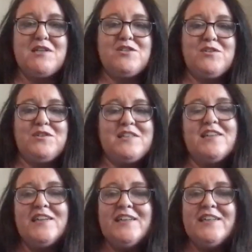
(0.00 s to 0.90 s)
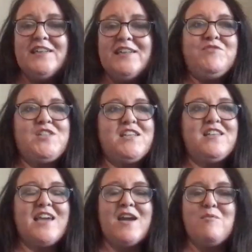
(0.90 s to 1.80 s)
to, and you
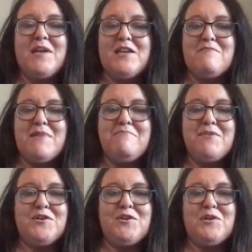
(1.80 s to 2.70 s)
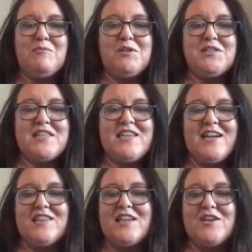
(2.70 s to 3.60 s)
can't quite remember who it was that you
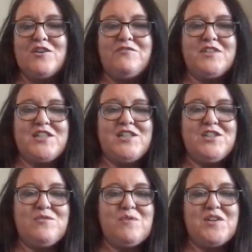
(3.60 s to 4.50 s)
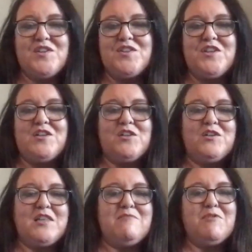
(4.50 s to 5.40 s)
had that conversation with at 3
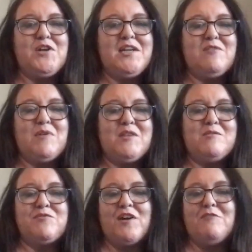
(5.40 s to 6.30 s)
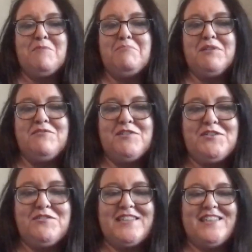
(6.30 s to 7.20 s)
o'clock in the morning when there was 5 people
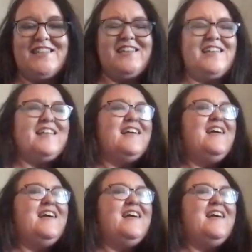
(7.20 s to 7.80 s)
involved in it. And you're like,